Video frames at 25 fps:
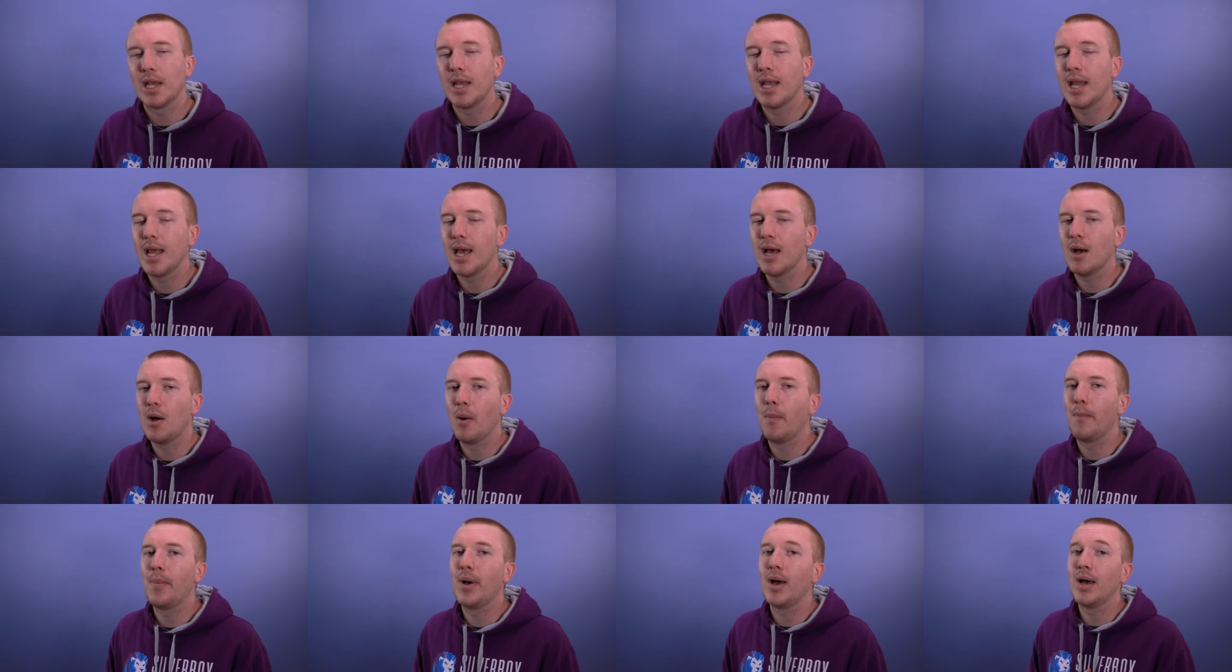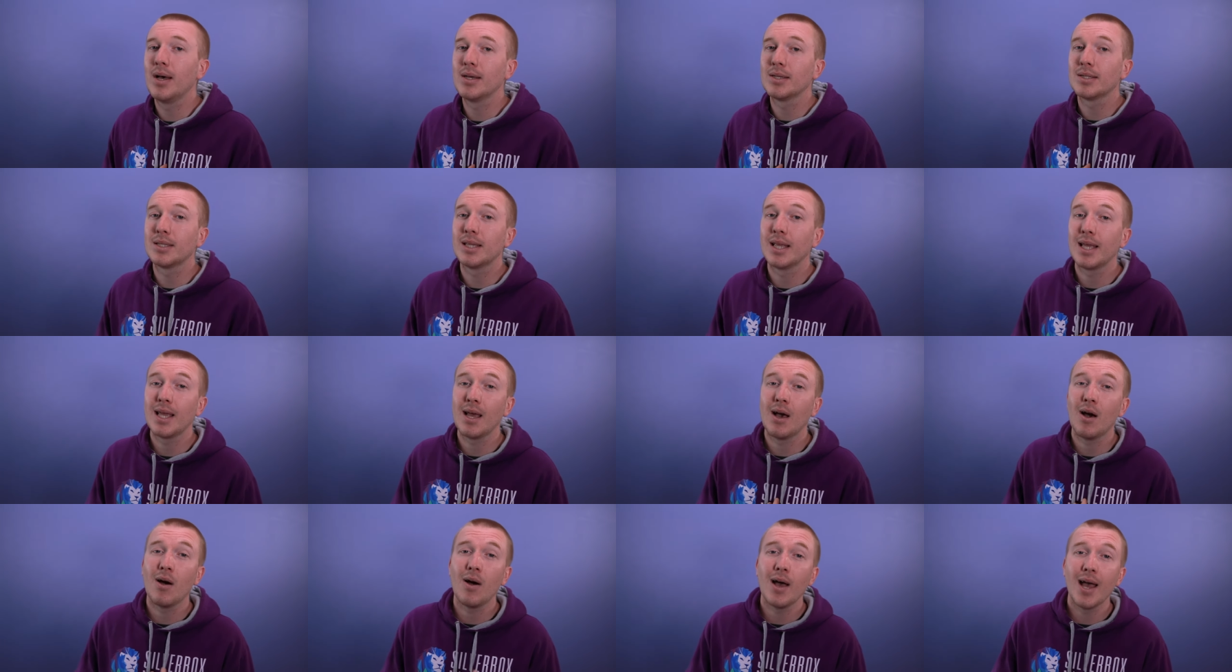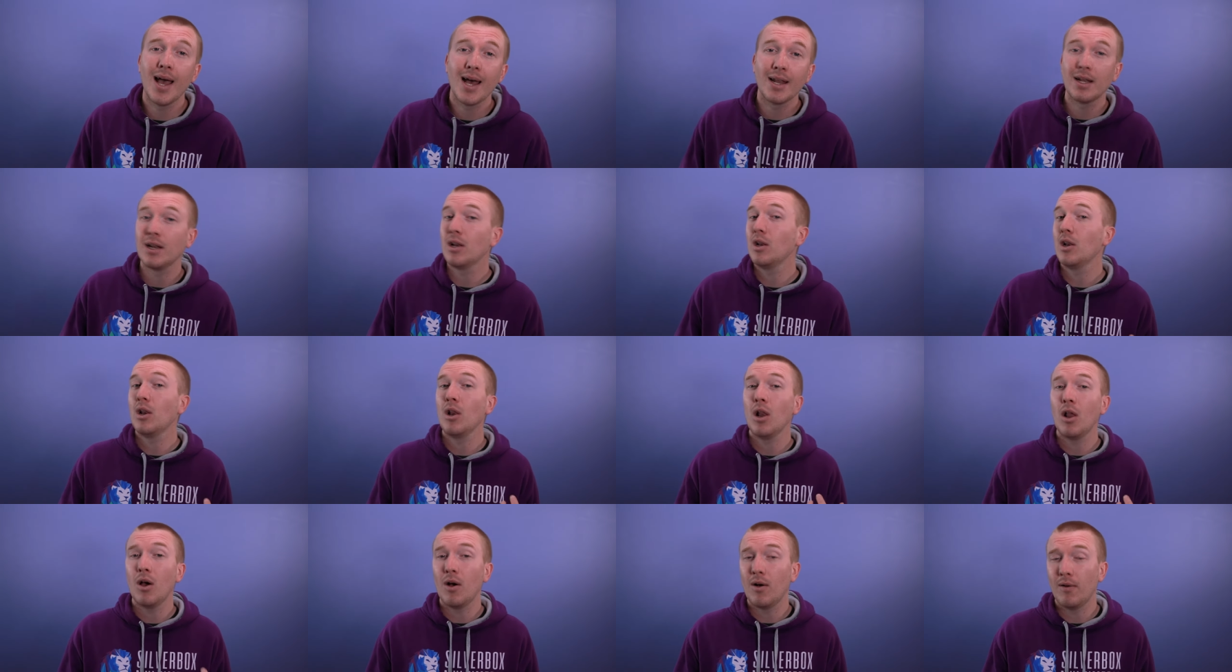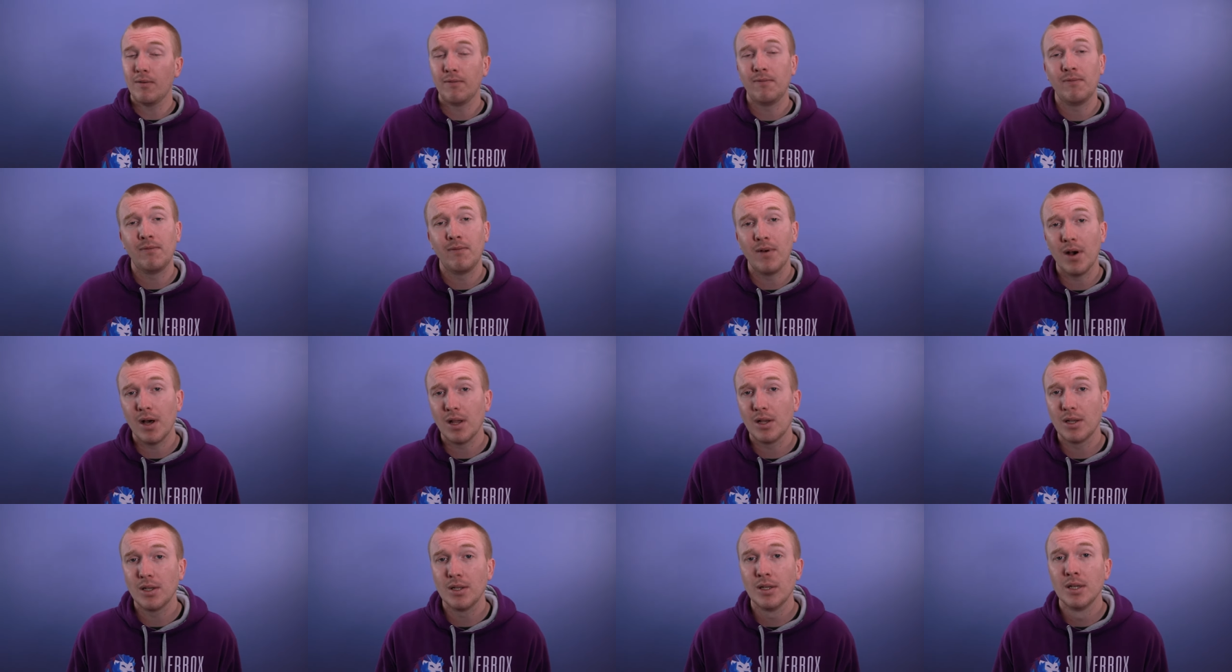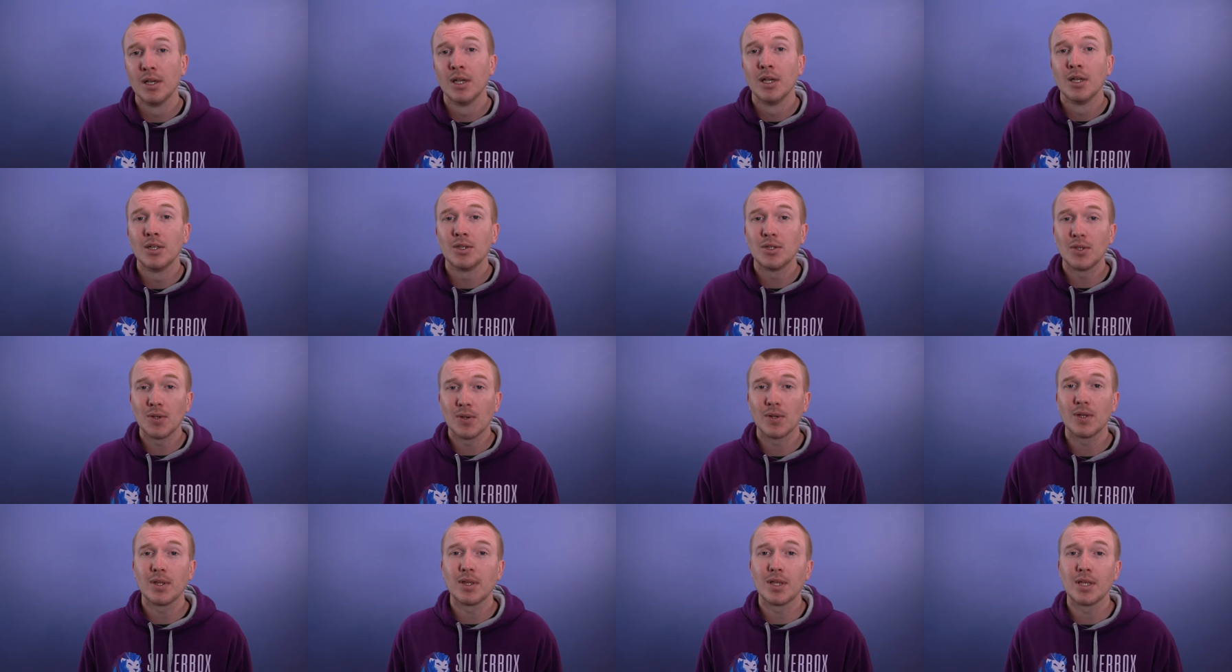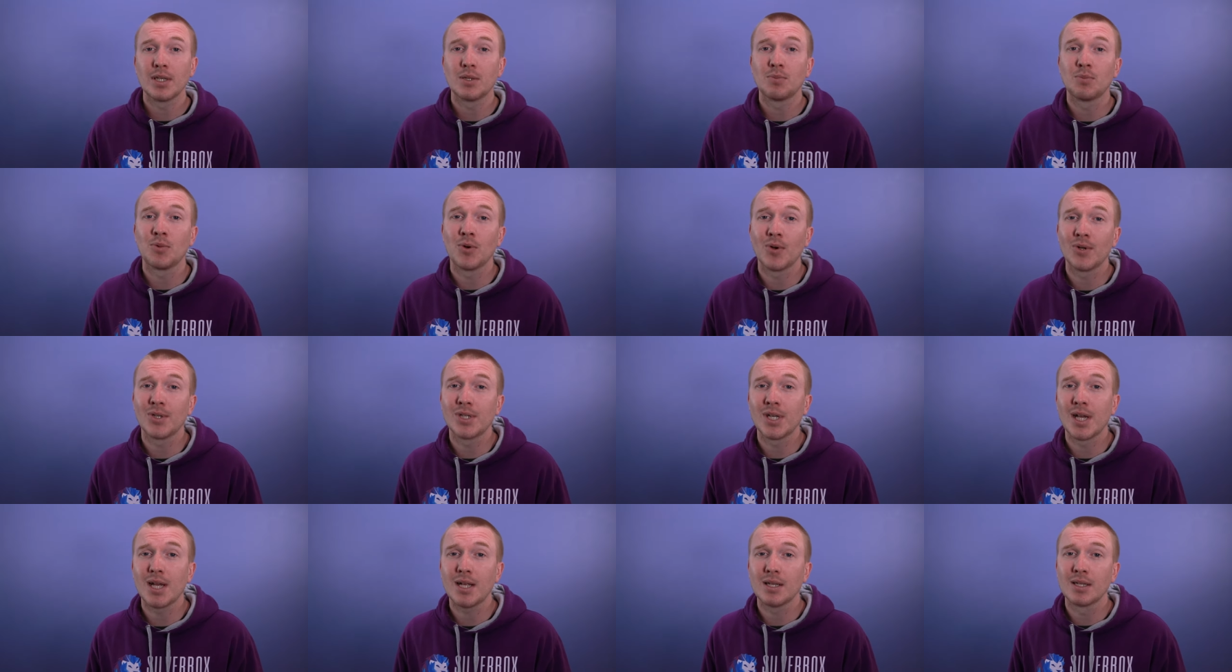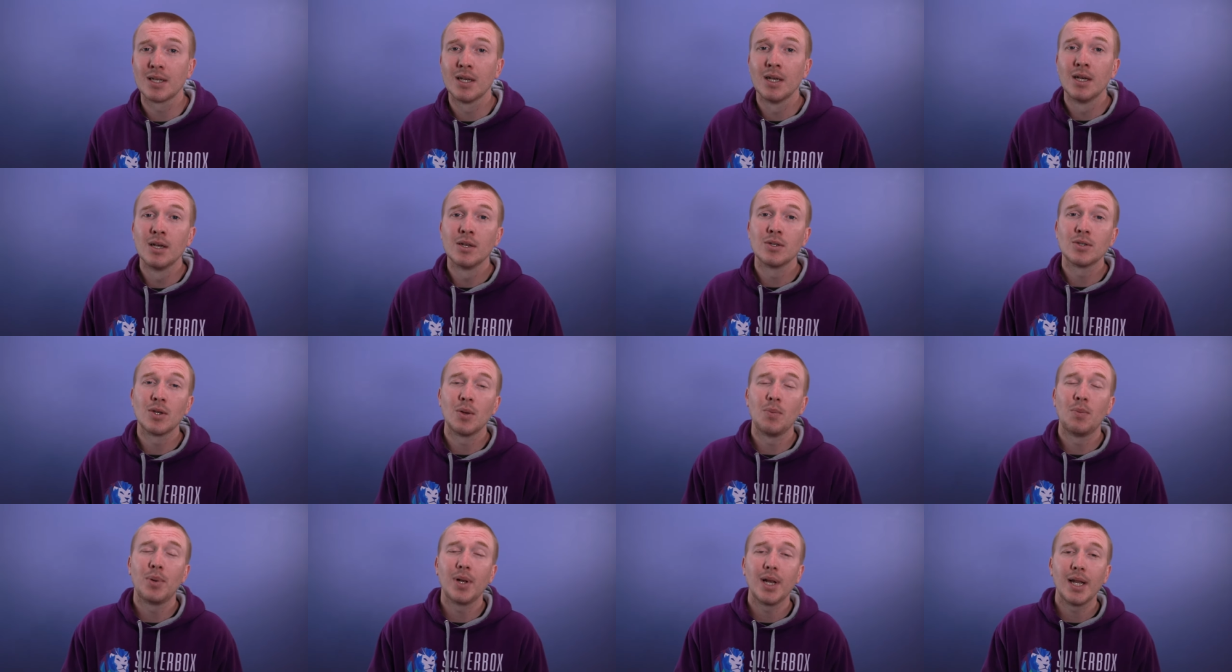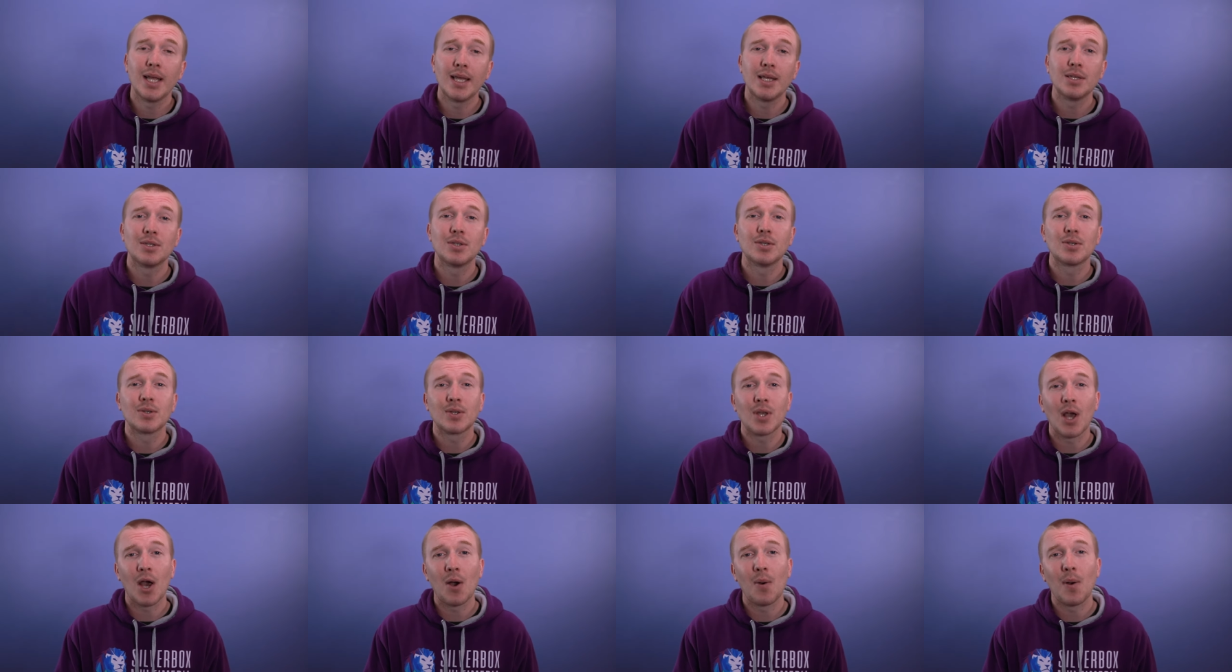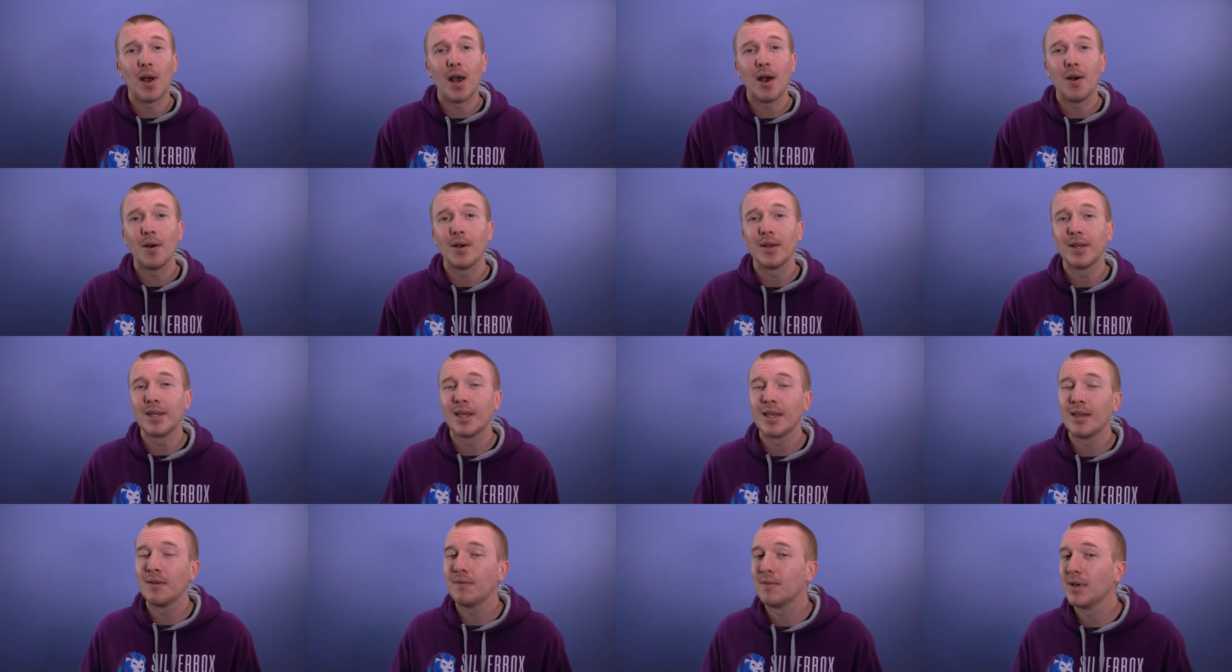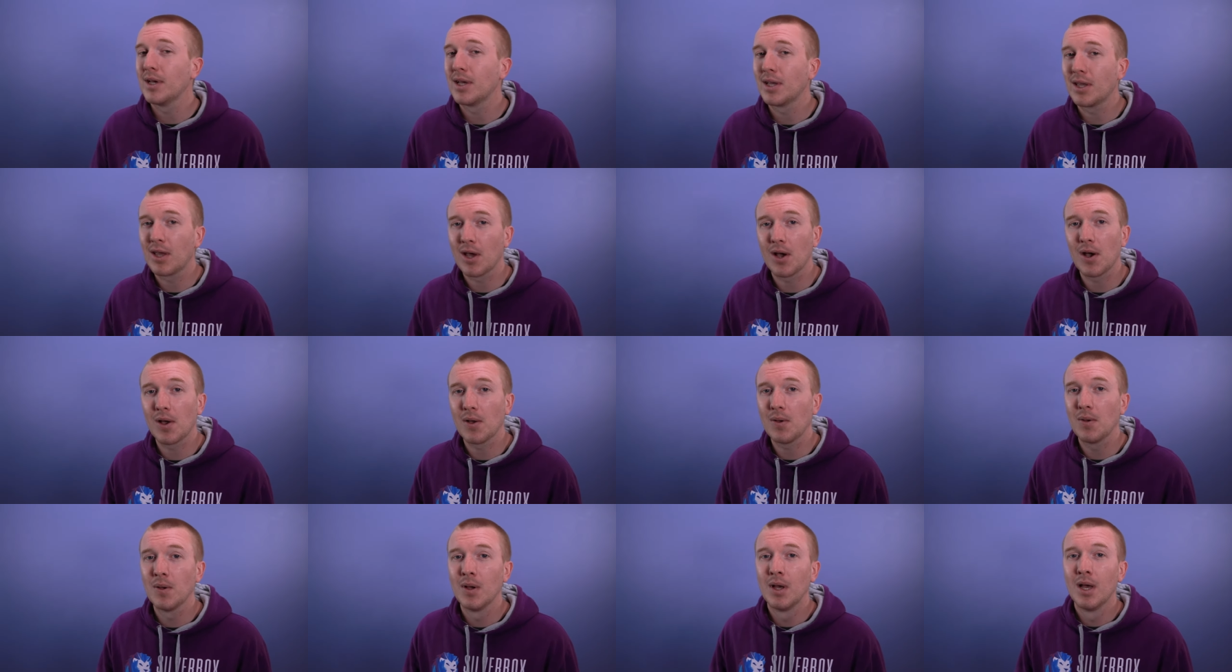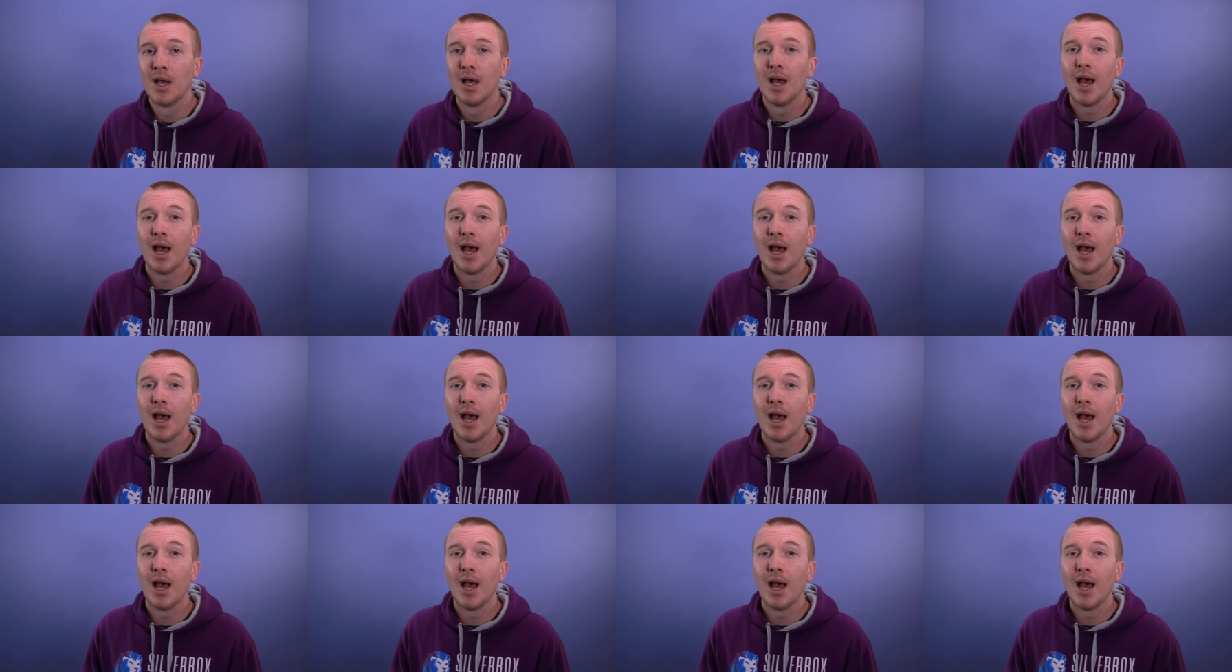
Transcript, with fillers: Now, personally, I had a lot of fun doing this project, so please just go out and give it a go.